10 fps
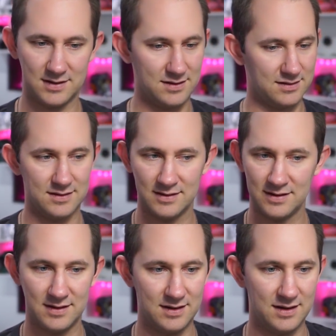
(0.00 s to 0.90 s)
Every time
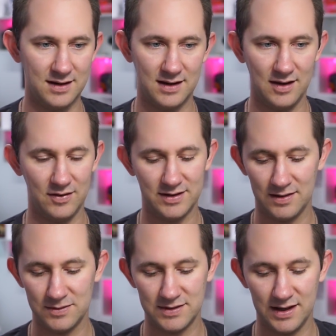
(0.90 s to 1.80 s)
you say it. Every
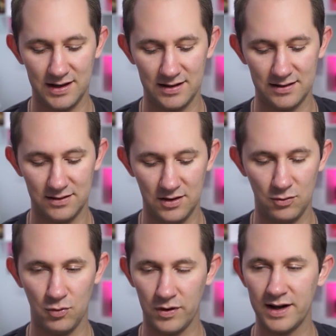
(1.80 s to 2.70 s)
time you say it. You
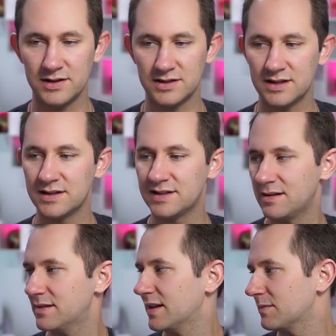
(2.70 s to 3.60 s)
know, Mariah just did the
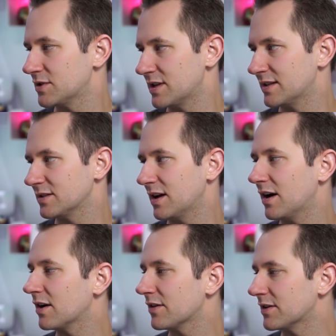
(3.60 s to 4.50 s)
same thing, but she hits a lot
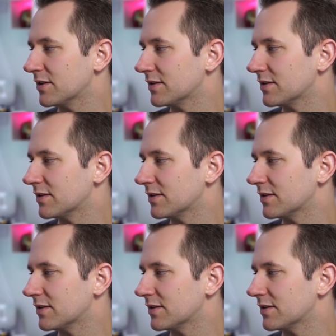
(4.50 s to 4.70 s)
harder than you.